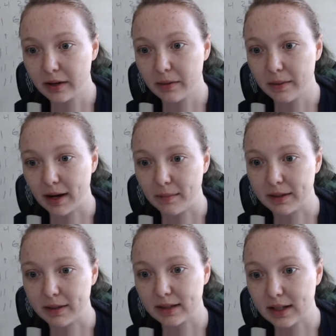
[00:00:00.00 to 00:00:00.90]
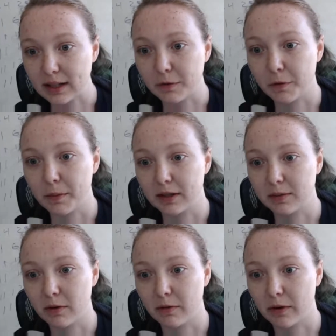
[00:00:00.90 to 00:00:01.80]
We may not be successful, but it's
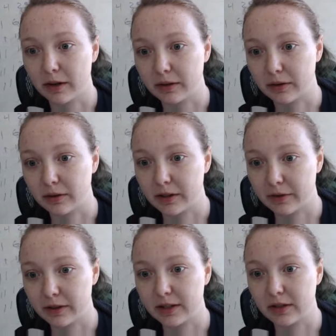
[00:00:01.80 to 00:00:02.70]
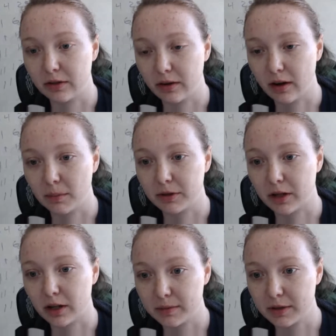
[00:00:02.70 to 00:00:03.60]
more working through our differences to accomplish
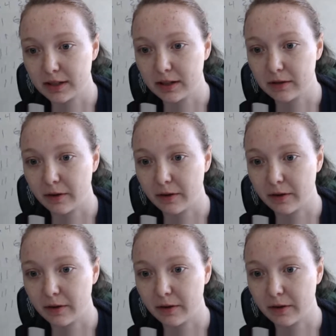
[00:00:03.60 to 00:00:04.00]
our objective.